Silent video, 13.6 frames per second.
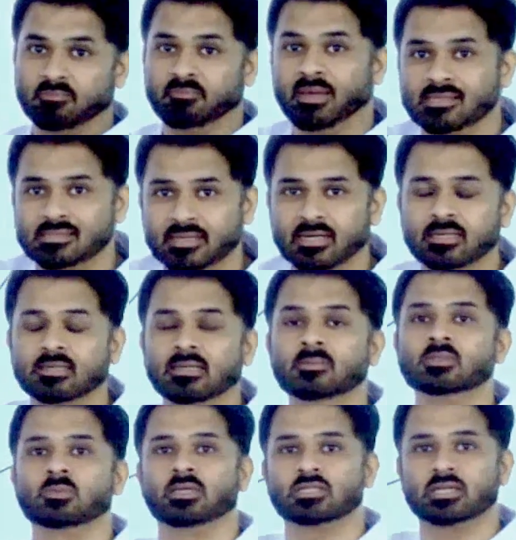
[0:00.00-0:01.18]
basic
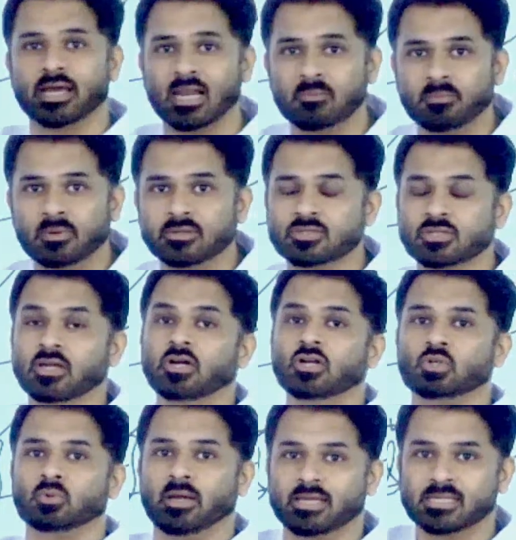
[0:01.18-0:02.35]
terms which help us
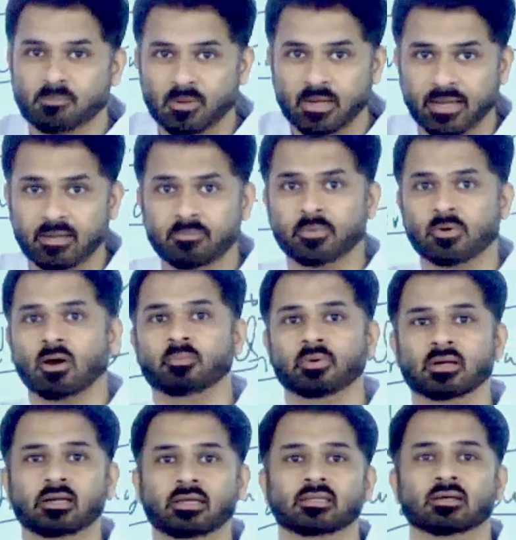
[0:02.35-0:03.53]
to explain
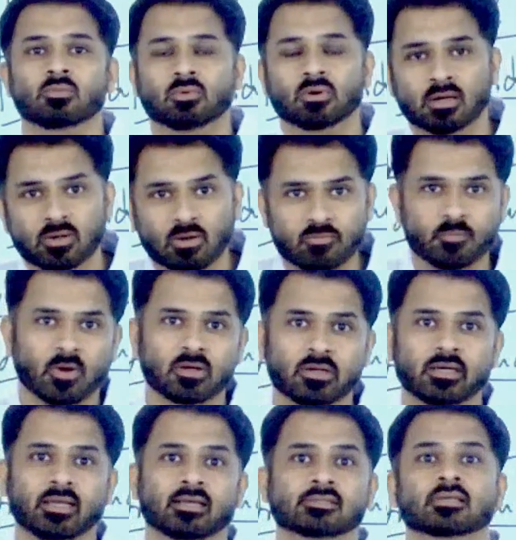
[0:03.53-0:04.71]
properly the word of
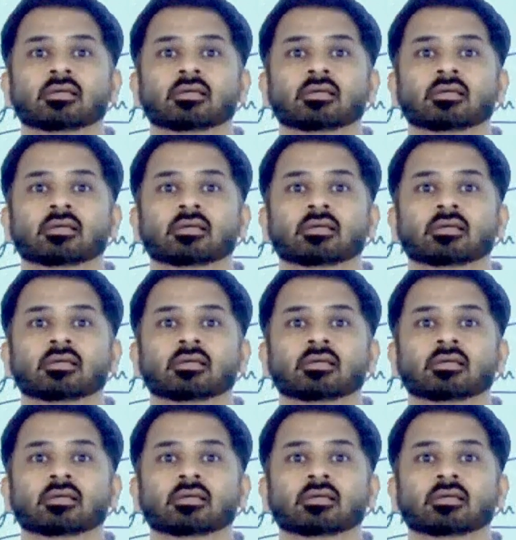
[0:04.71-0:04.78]
politics,